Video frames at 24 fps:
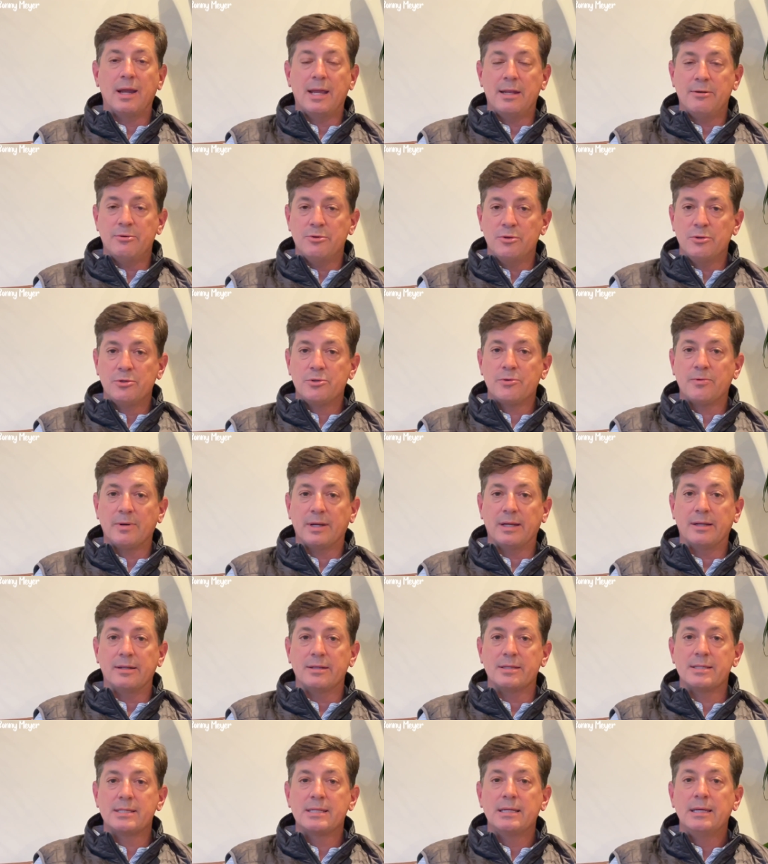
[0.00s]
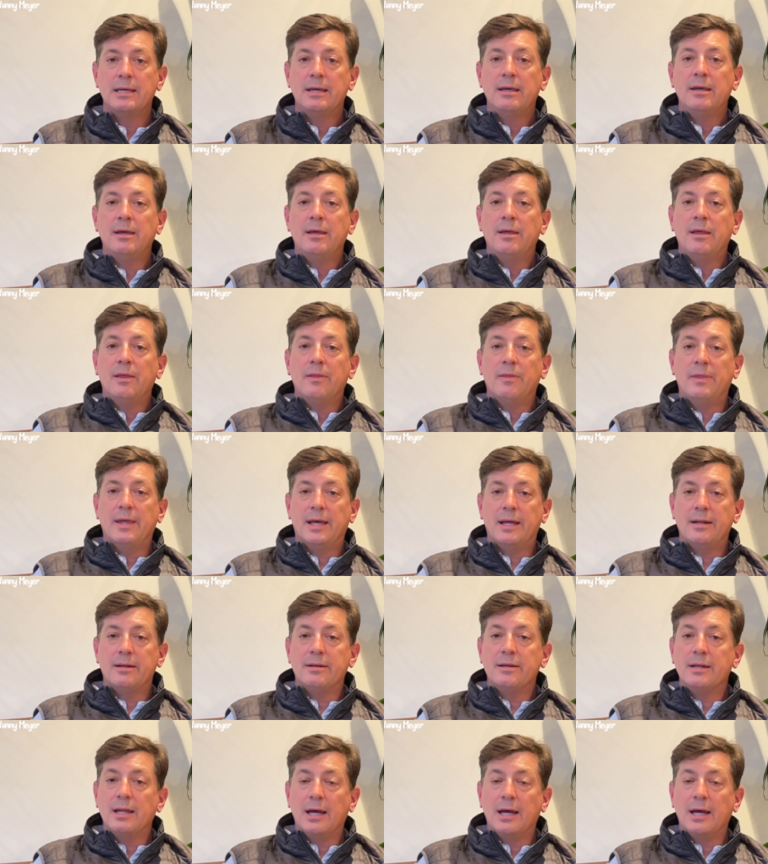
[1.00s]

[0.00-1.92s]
and nutrients that